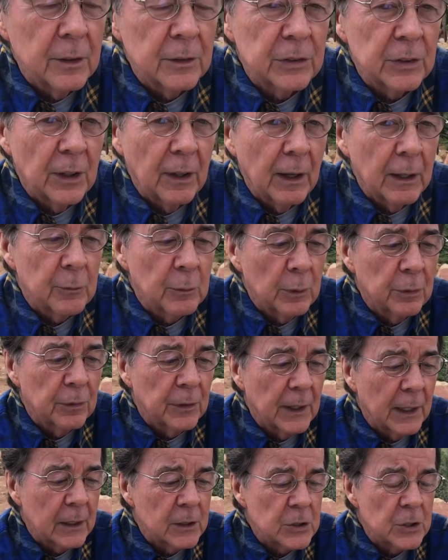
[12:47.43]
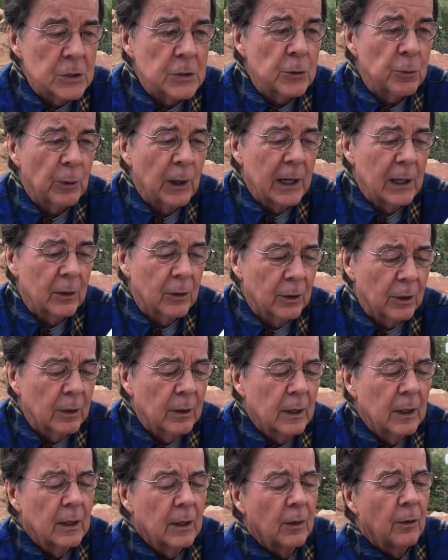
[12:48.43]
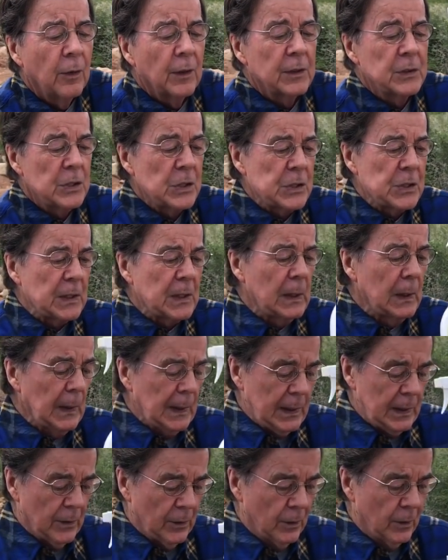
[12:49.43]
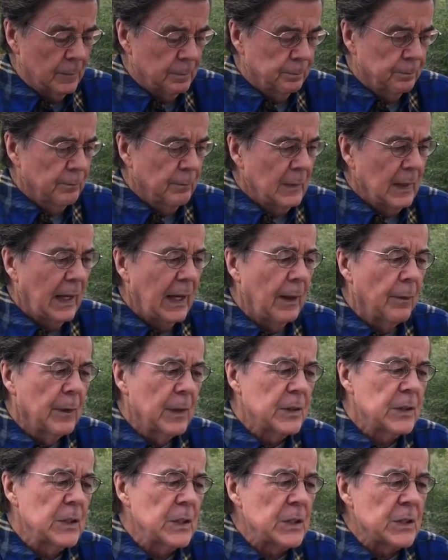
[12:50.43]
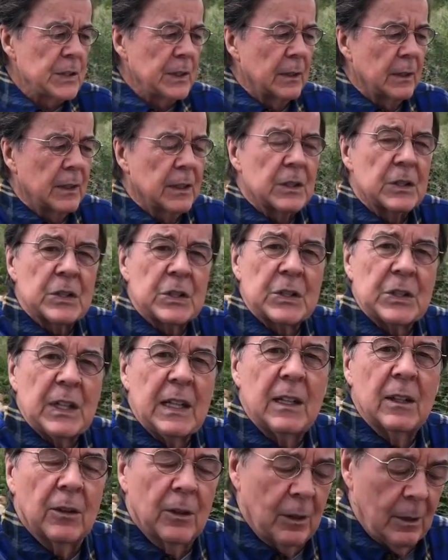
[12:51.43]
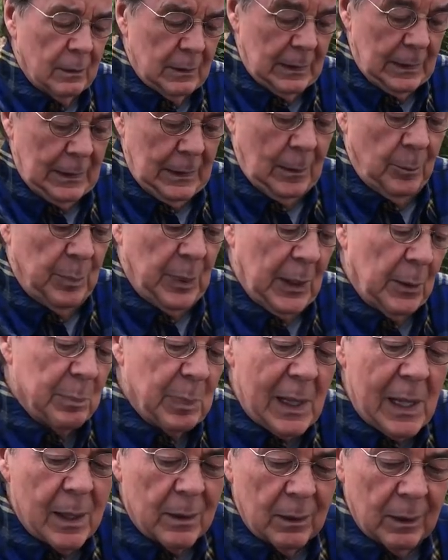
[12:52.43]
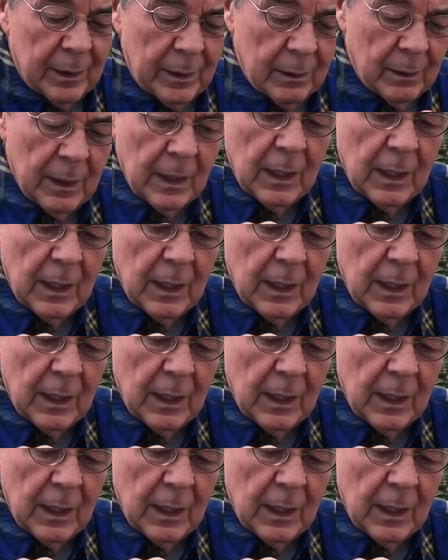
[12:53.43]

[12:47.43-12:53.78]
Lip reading: Design reflection trailer. This is the cleaner, and this is the sealer. Big bottle here.